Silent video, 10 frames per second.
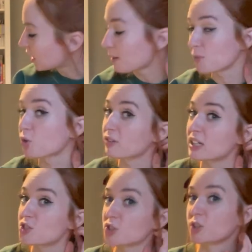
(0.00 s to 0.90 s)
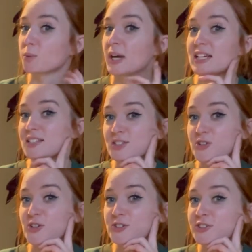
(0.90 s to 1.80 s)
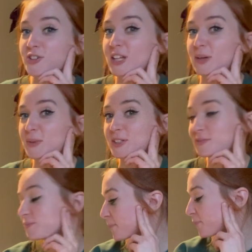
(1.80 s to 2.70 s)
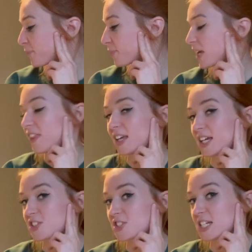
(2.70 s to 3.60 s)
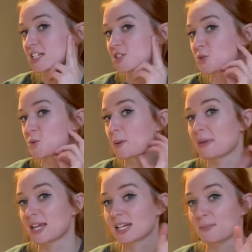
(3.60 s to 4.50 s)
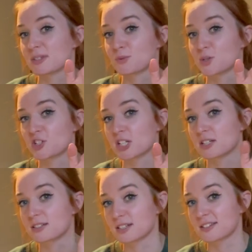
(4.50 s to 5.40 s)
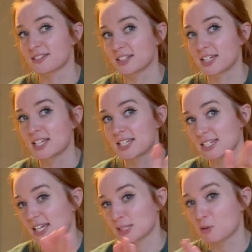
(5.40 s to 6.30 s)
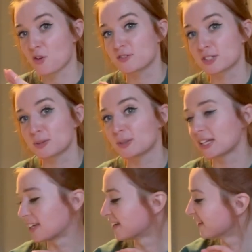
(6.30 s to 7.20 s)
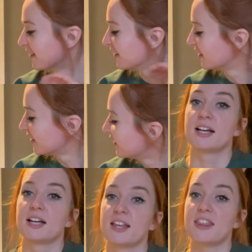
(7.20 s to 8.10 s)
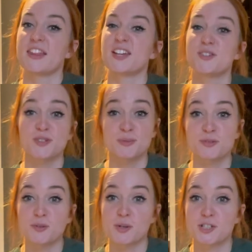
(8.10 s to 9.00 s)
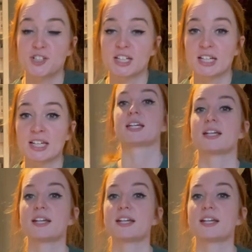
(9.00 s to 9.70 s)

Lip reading: I'm not really sure where to start on that one. I think I just need to make an Amazon wish list and take them off slowly. Thank you so much for watching.